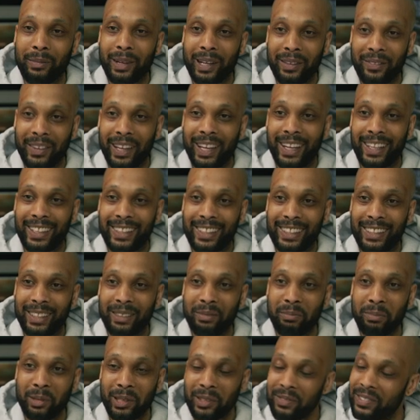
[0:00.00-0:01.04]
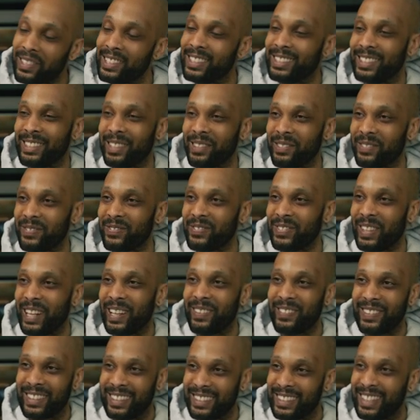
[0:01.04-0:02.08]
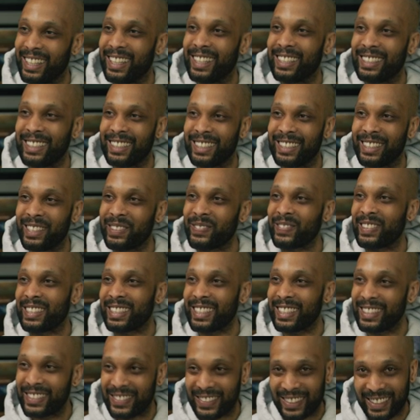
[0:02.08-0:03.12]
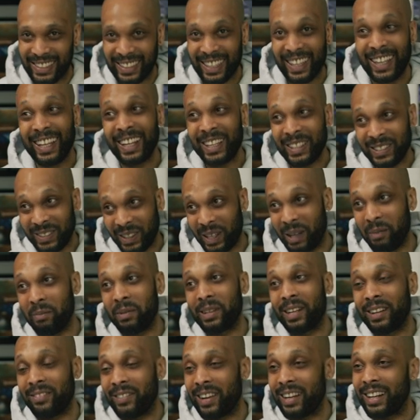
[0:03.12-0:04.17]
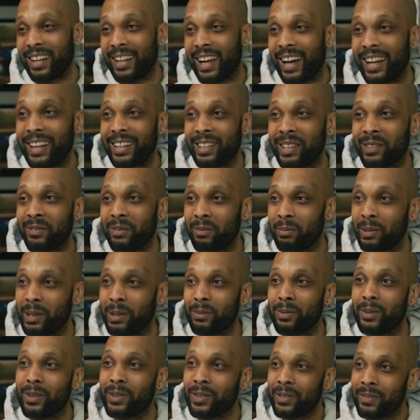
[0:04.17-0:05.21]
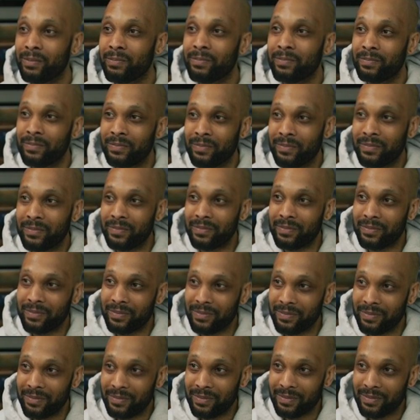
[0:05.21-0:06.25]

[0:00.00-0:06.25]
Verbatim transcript: I've had the privilege of traveling to eighteen different countries, wow. So I've been around a lot of different people. You've been